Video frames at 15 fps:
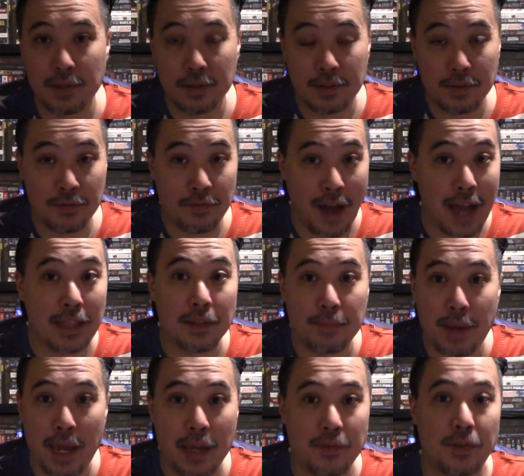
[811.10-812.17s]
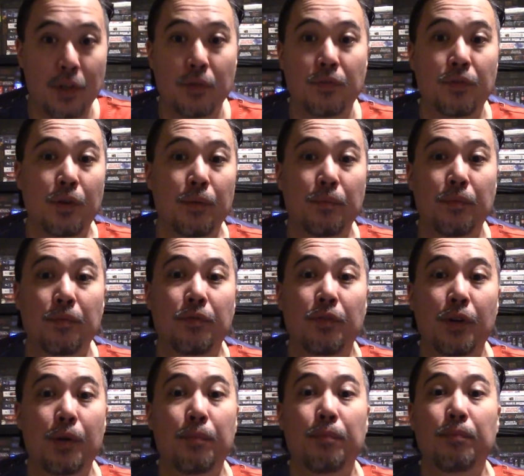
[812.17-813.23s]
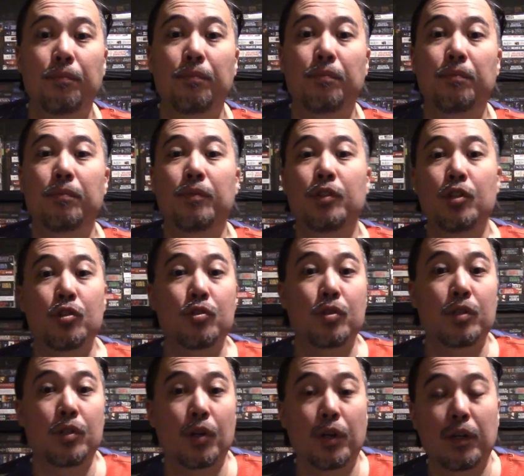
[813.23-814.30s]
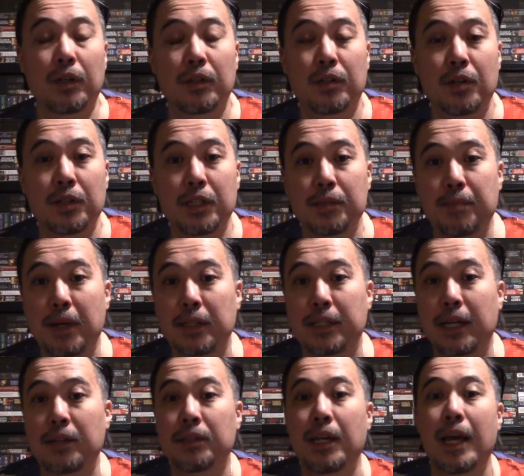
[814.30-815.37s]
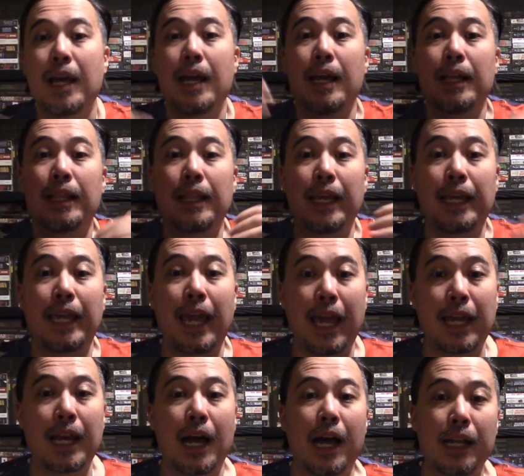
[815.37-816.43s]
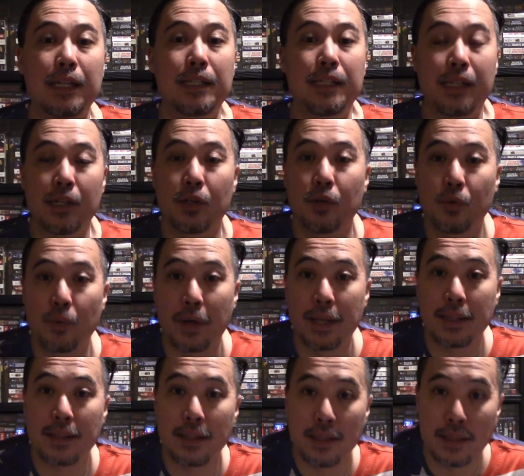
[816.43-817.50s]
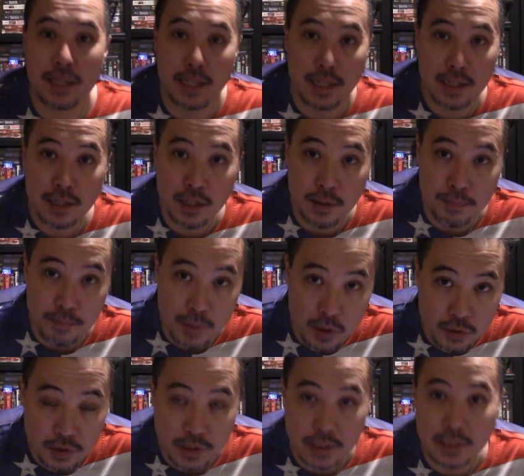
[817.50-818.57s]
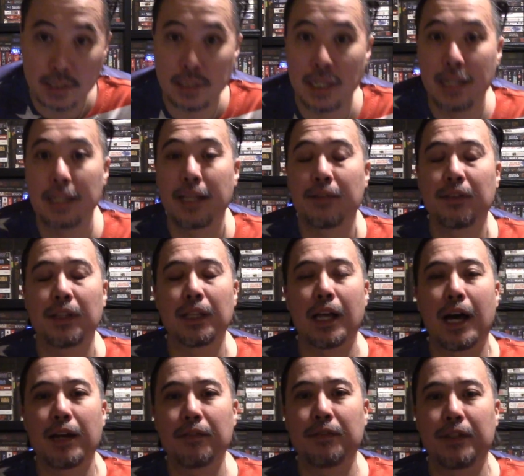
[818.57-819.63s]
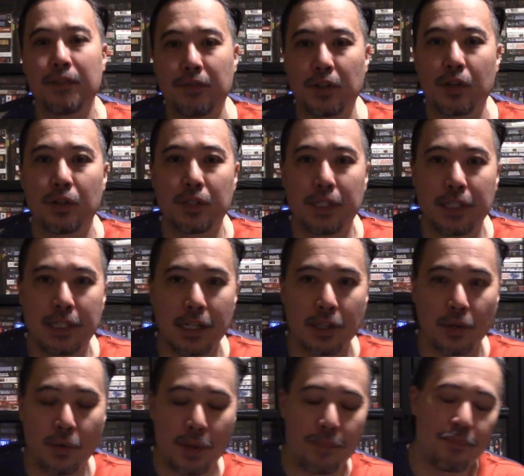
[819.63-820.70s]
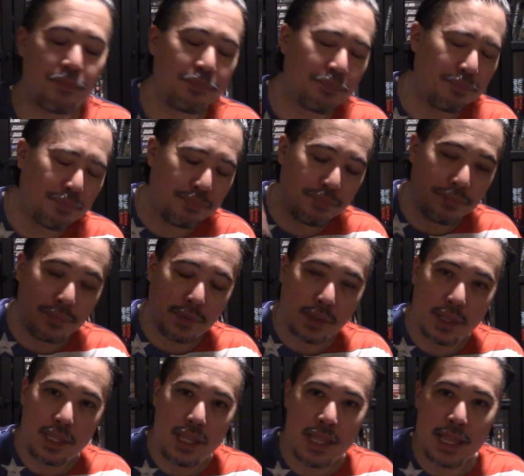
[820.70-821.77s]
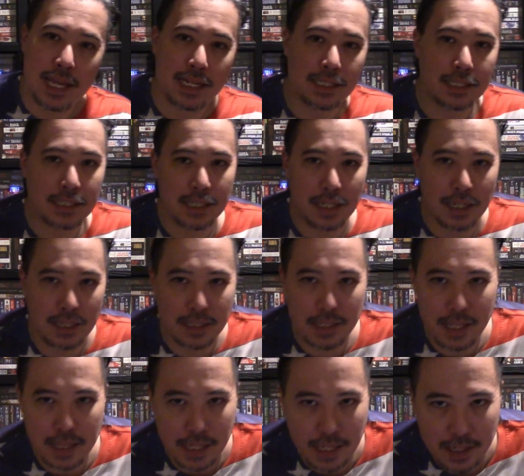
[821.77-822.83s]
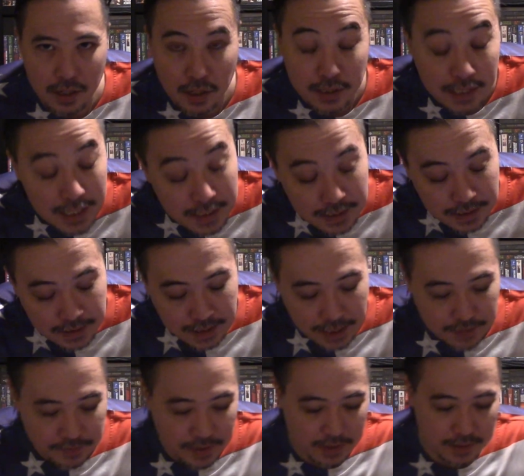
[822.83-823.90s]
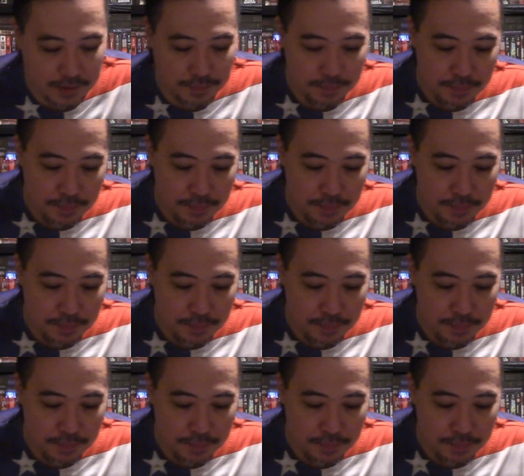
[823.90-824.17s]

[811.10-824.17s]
violent behavior from children during these meltdowns. They cannot deal with the emotions. They have a lot of difficulty dealing with it. That is on the autistic side of things.